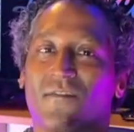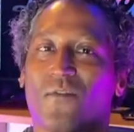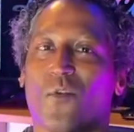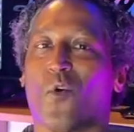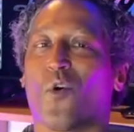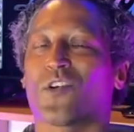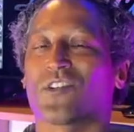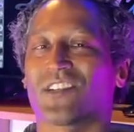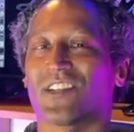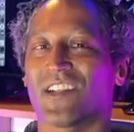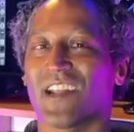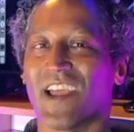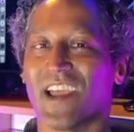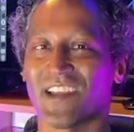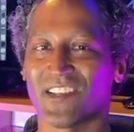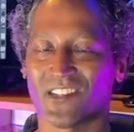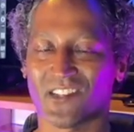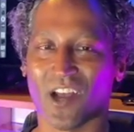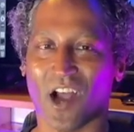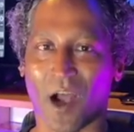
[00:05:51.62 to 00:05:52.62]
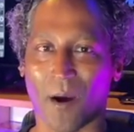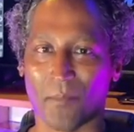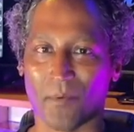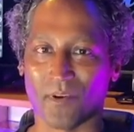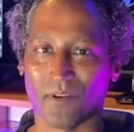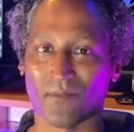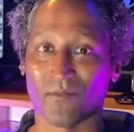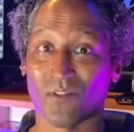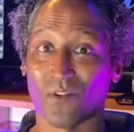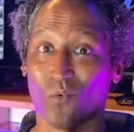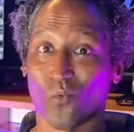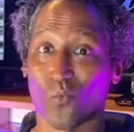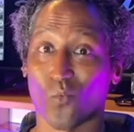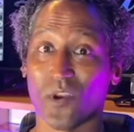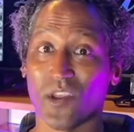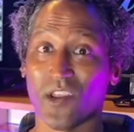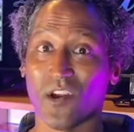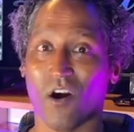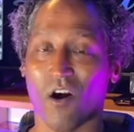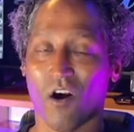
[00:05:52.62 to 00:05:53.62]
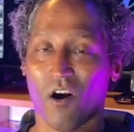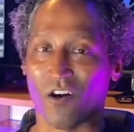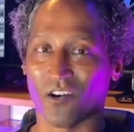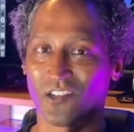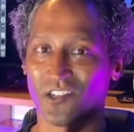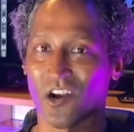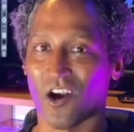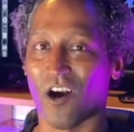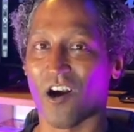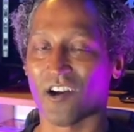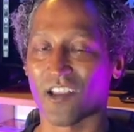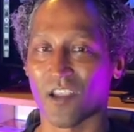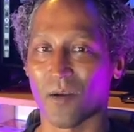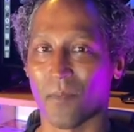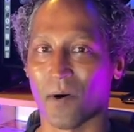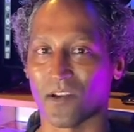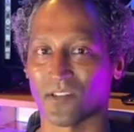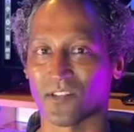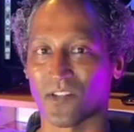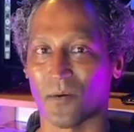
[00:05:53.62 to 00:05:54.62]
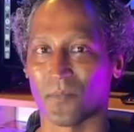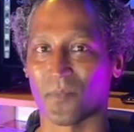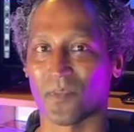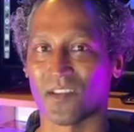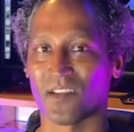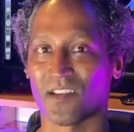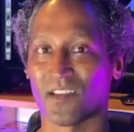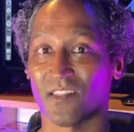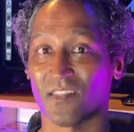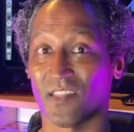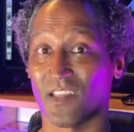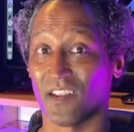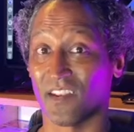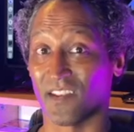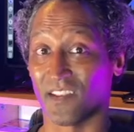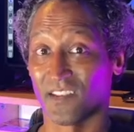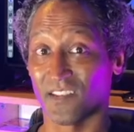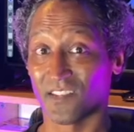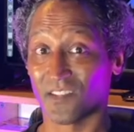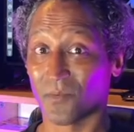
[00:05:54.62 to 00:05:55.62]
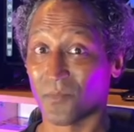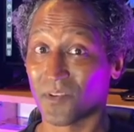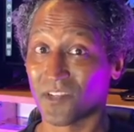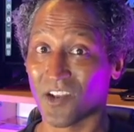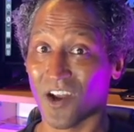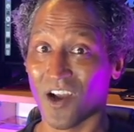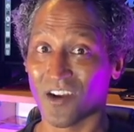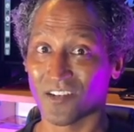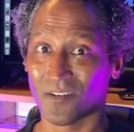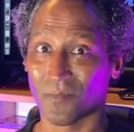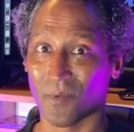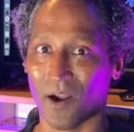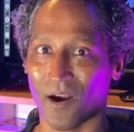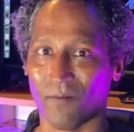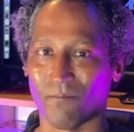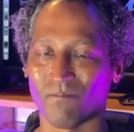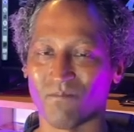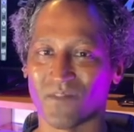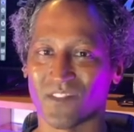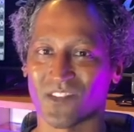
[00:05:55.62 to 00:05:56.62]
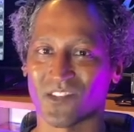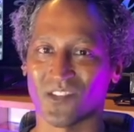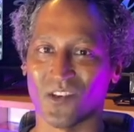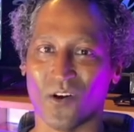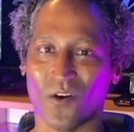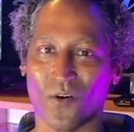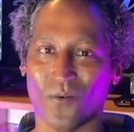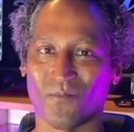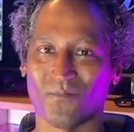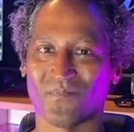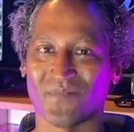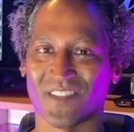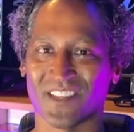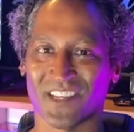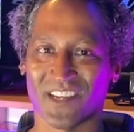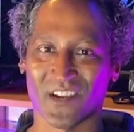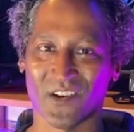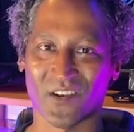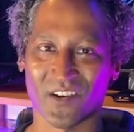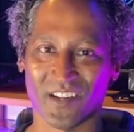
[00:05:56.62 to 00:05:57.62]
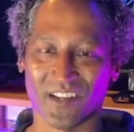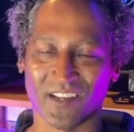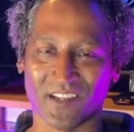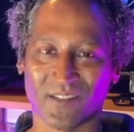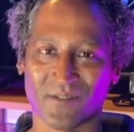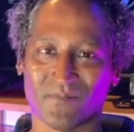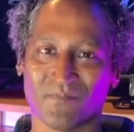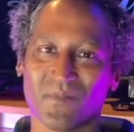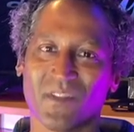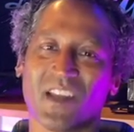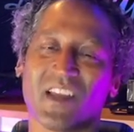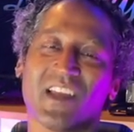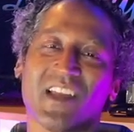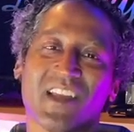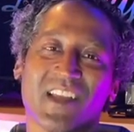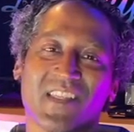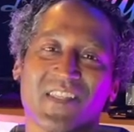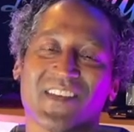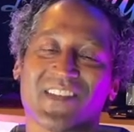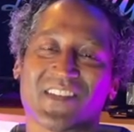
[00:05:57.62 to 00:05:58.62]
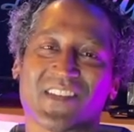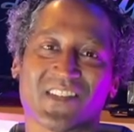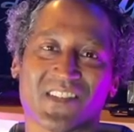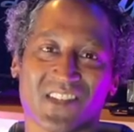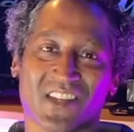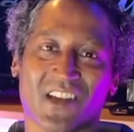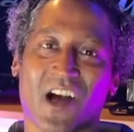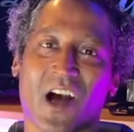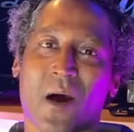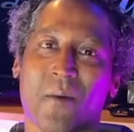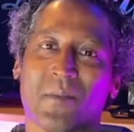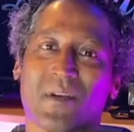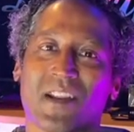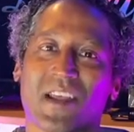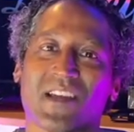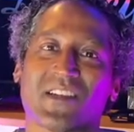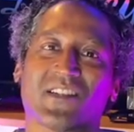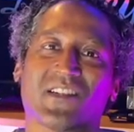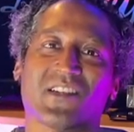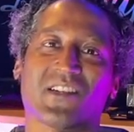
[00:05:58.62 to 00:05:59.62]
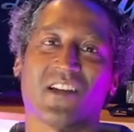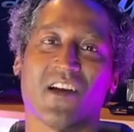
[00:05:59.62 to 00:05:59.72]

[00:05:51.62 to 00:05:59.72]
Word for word: for today's topic, we are talking about something that needs to be talked about. So here it is. This is a combination